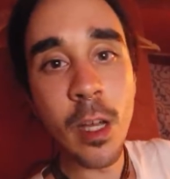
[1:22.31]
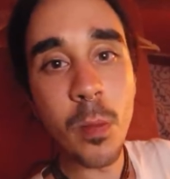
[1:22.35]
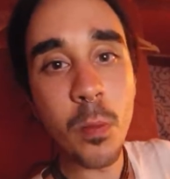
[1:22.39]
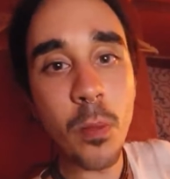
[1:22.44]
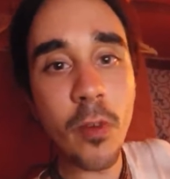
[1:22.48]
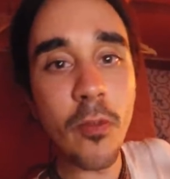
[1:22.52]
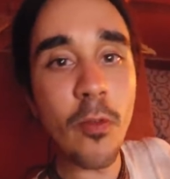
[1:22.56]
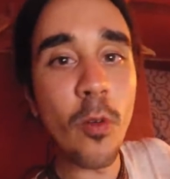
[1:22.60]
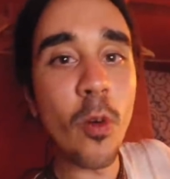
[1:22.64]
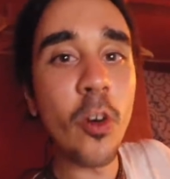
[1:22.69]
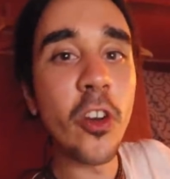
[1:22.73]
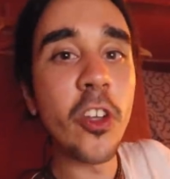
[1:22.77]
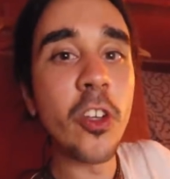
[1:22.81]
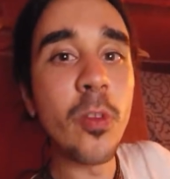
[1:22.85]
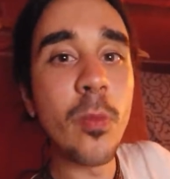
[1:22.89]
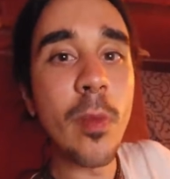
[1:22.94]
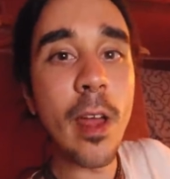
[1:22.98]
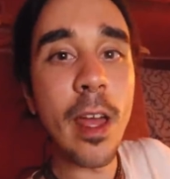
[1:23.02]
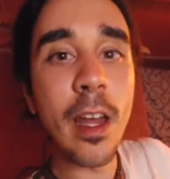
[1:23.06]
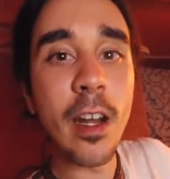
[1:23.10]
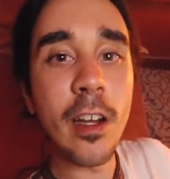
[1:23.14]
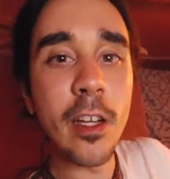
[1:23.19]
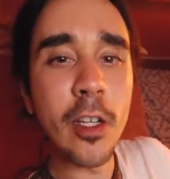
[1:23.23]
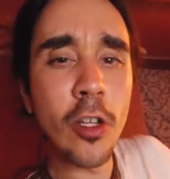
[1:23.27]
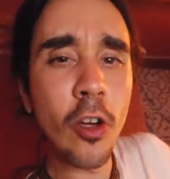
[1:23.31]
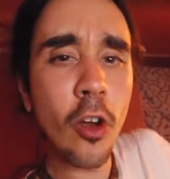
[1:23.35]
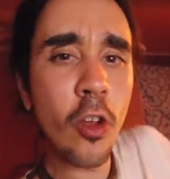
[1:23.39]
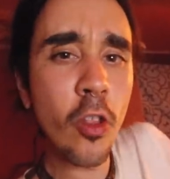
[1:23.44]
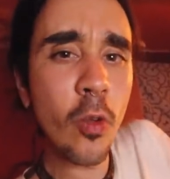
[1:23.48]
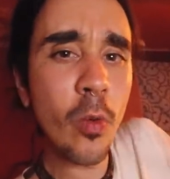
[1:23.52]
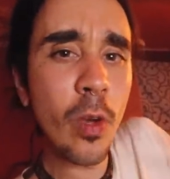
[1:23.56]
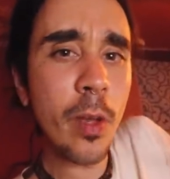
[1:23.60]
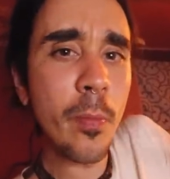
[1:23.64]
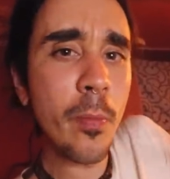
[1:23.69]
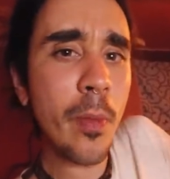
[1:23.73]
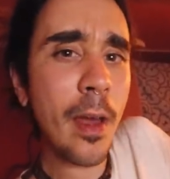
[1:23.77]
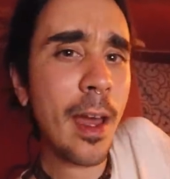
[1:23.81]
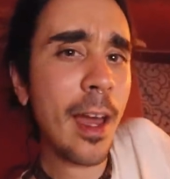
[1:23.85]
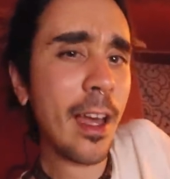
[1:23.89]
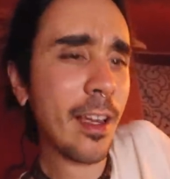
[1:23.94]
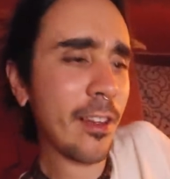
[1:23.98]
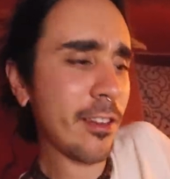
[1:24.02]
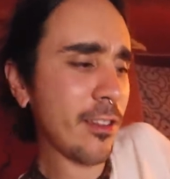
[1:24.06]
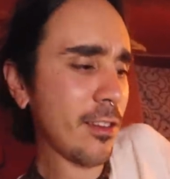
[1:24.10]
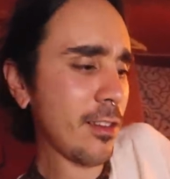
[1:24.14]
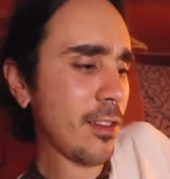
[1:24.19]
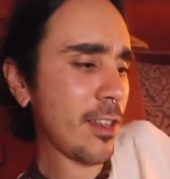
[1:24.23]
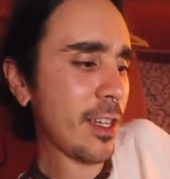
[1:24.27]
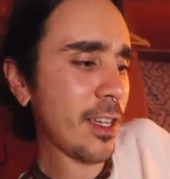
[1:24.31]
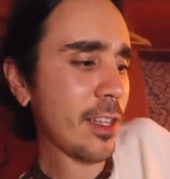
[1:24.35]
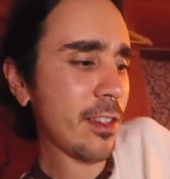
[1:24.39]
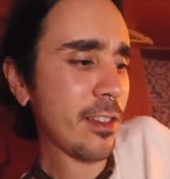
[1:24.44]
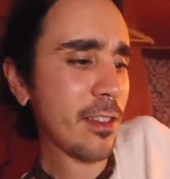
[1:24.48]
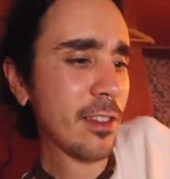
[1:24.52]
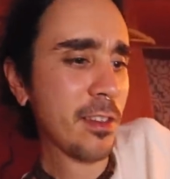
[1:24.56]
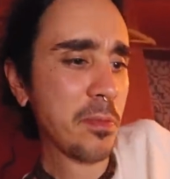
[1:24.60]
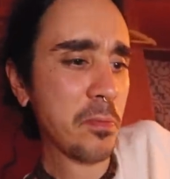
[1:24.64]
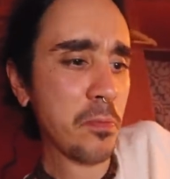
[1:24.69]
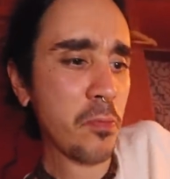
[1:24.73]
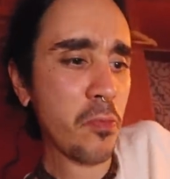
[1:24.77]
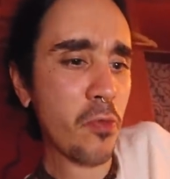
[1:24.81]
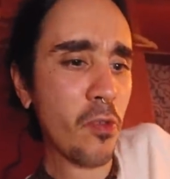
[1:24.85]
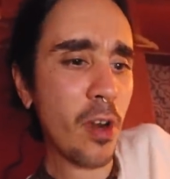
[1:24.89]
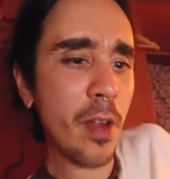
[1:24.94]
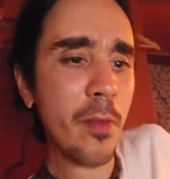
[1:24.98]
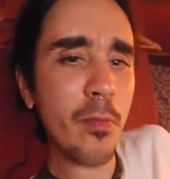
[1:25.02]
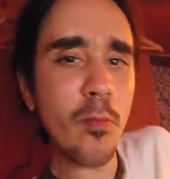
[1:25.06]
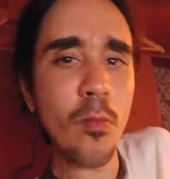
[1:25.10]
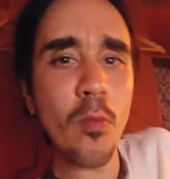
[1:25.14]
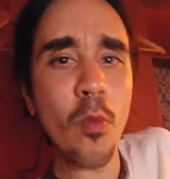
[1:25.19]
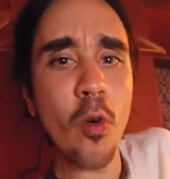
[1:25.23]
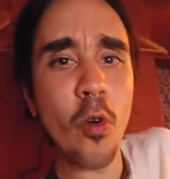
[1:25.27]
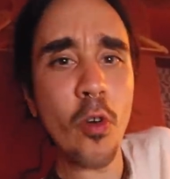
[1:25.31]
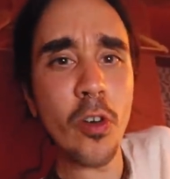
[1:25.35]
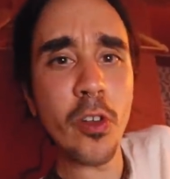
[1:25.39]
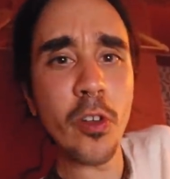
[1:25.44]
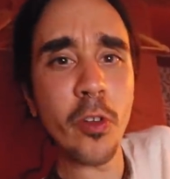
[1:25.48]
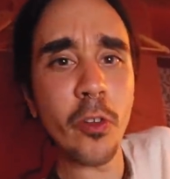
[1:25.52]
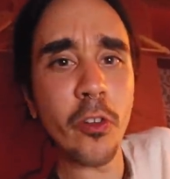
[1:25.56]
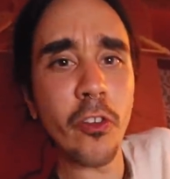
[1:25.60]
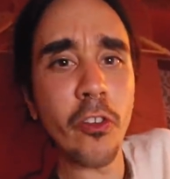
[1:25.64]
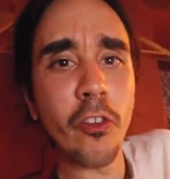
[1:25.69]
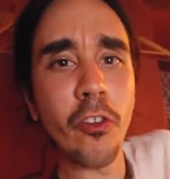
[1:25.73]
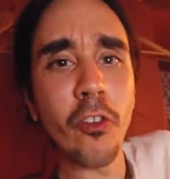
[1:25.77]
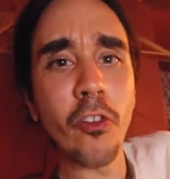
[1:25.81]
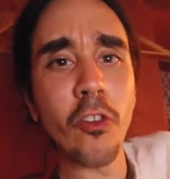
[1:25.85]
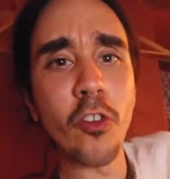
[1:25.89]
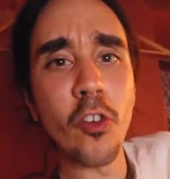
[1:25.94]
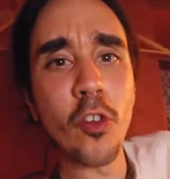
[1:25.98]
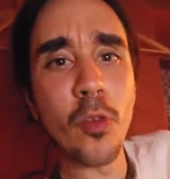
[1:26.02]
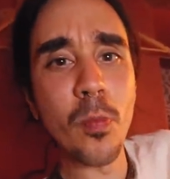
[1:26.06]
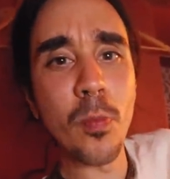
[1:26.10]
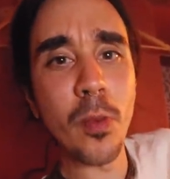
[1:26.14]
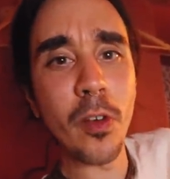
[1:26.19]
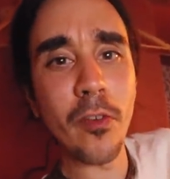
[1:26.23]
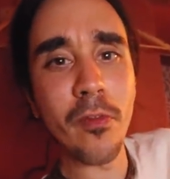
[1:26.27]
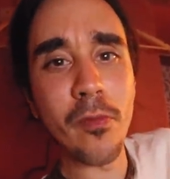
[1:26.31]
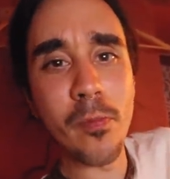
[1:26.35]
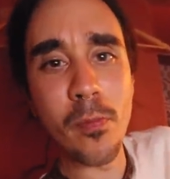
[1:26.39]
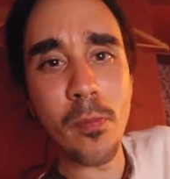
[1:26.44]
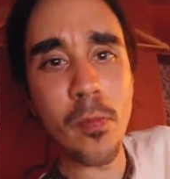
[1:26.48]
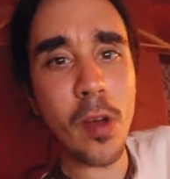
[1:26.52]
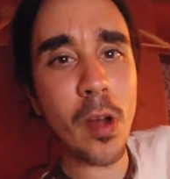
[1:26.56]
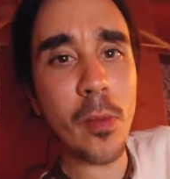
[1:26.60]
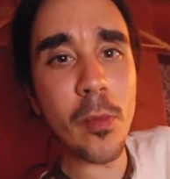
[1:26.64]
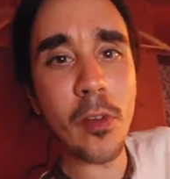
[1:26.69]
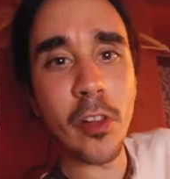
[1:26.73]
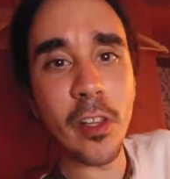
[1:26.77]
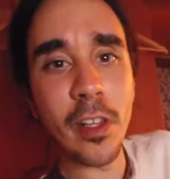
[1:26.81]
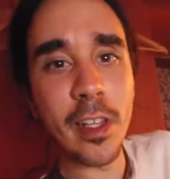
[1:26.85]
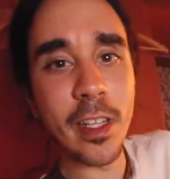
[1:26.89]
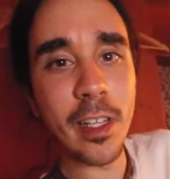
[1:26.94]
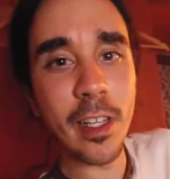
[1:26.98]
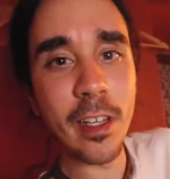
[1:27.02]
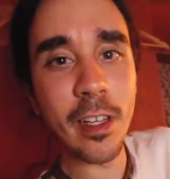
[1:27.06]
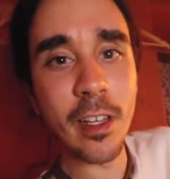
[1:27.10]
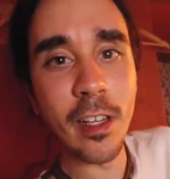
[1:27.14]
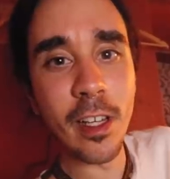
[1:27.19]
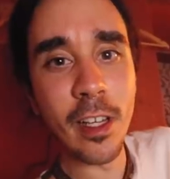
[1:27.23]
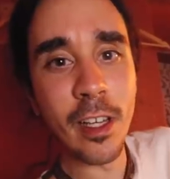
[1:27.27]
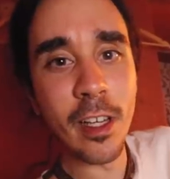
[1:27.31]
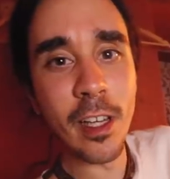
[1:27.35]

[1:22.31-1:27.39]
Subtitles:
before humanity, all the way back to like this primordial soup of bubbling